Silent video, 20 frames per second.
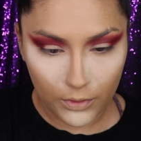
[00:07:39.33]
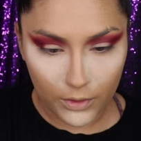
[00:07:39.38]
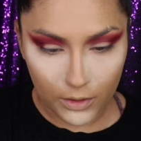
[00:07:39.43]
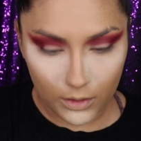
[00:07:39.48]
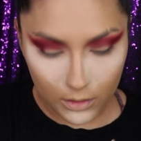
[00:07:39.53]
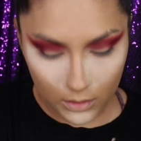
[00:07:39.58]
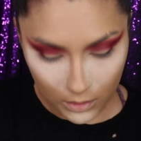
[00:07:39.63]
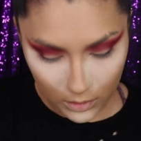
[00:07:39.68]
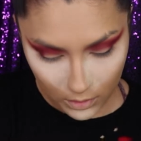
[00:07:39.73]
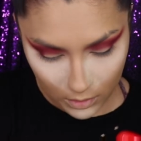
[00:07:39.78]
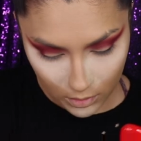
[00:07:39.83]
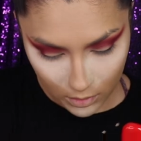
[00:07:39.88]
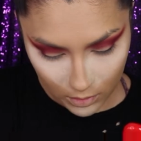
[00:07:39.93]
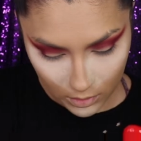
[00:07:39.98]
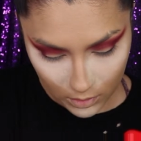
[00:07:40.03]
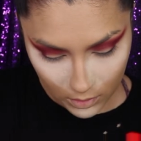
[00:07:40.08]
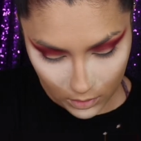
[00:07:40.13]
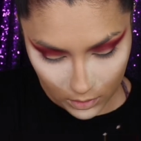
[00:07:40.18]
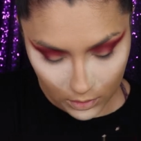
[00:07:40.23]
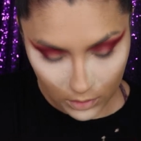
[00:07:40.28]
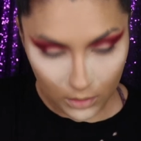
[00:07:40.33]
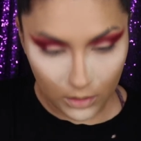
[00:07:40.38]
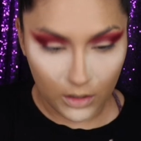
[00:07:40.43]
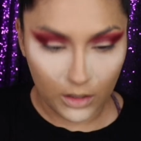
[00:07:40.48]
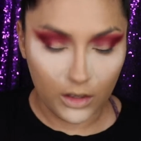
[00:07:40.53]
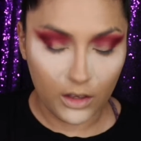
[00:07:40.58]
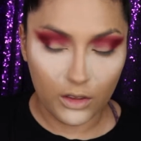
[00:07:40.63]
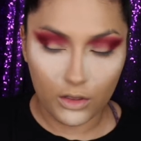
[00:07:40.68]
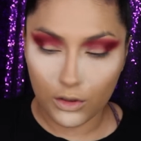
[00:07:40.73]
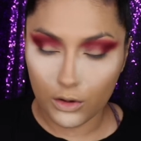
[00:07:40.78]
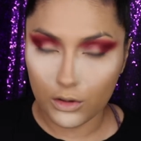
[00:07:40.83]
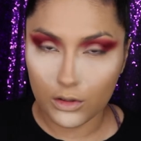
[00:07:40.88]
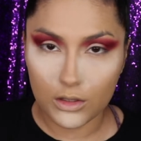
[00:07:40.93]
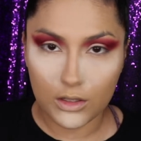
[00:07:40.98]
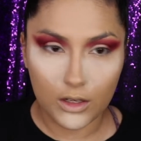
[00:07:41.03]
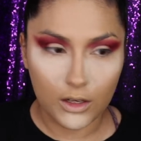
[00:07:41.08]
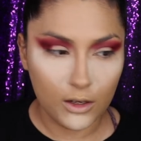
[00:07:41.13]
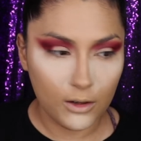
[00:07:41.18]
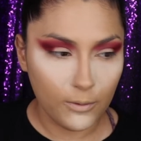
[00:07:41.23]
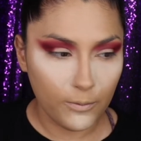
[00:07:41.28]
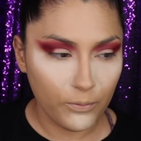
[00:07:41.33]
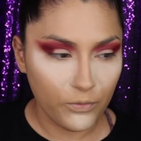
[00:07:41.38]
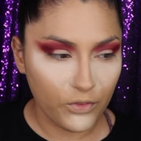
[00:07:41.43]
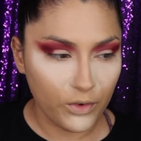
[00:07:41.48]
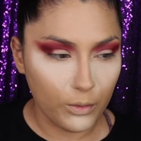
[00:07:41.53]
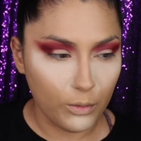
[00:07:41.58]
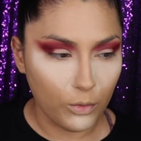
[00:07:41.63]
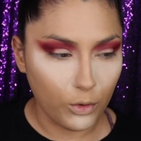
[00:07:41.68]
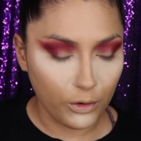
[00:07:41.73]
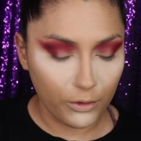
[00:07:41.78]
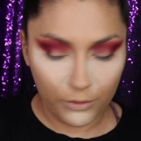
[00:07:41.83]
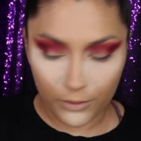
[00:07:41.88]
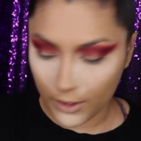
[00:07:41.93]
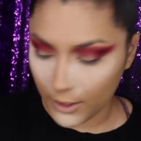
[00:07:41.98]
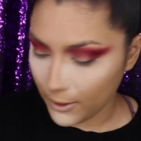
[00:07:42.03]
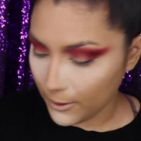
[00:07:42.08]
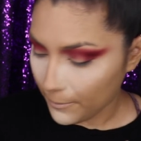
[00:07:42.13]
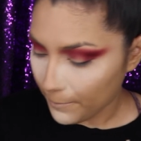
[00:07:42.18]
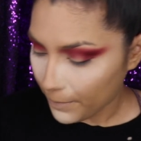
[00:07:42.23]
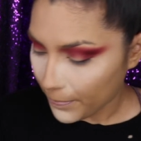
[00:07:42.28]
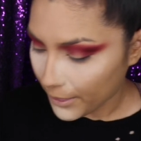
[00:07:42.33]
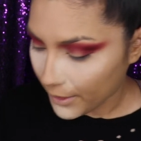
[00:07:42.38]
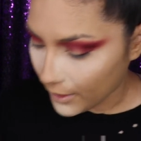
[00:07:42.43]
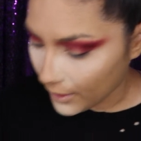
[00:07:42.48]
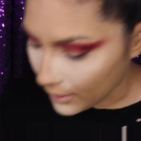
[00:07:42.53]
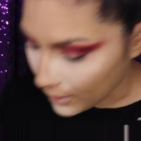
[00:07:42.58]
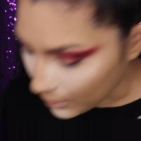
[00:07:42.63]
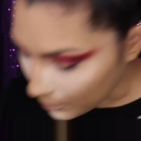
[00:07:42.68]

this is the E13 from Morphe, and